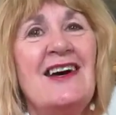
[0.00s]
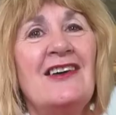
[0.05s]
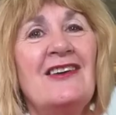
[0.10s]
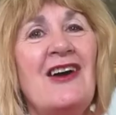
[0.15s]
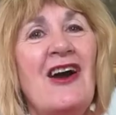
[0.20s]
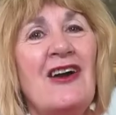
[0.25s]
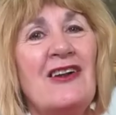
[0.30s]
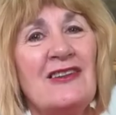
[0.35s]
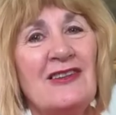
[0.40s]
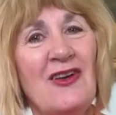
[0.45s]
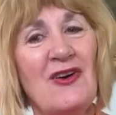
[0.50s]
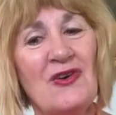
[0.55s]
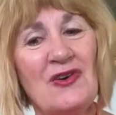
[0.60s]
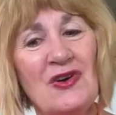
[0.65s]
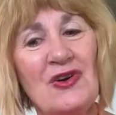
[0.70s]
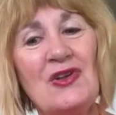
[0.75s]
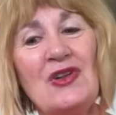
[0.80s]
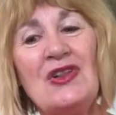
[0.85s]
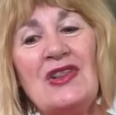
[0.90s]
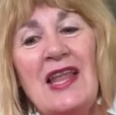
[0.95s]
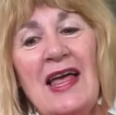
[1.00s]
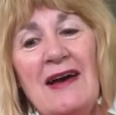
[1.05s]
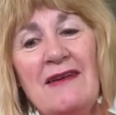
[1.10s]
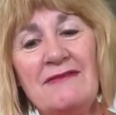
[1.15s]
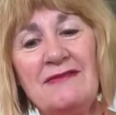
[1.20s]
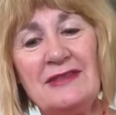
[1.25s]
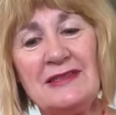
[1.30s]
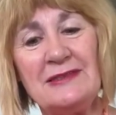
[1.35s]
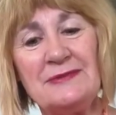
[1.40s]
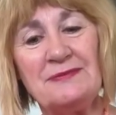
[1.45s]
on our local
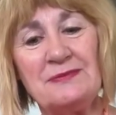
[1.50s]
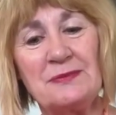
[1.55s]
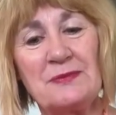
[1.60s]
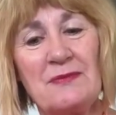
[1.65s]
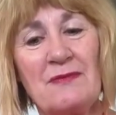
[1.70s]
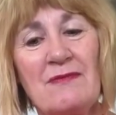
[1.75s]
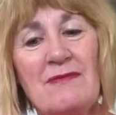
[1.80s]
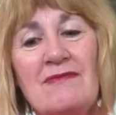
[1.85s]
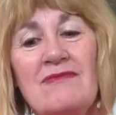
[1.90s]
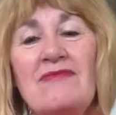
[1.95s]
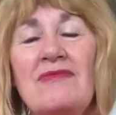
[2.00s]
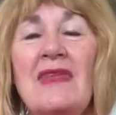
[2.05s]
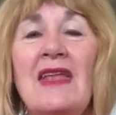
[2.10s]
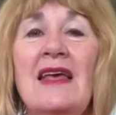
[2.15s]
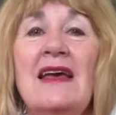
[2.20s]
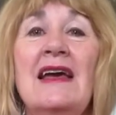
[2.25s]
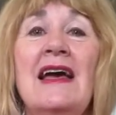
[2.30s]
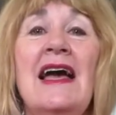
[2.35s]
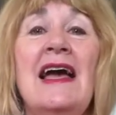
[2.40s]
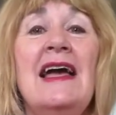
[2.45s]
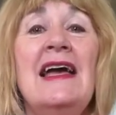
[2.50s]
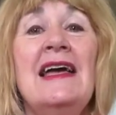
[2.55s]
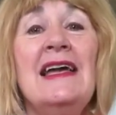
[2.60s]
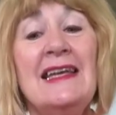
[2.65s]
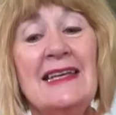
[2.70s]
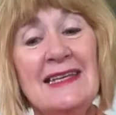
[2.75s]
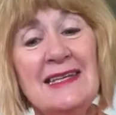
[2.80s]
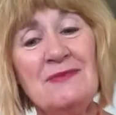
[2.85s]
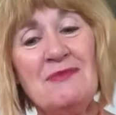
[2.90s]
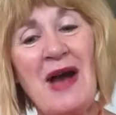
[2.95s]
level.
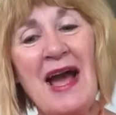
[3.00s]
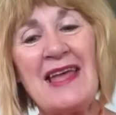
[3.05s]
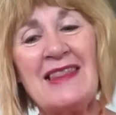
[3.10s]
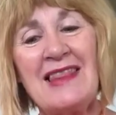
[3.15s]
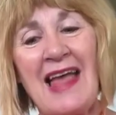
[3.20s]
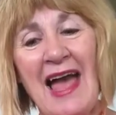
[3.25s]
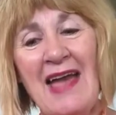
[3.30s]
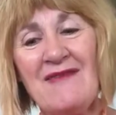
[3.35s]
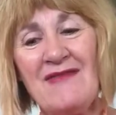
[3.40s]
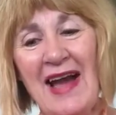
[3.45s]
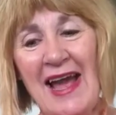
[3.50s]
In my life,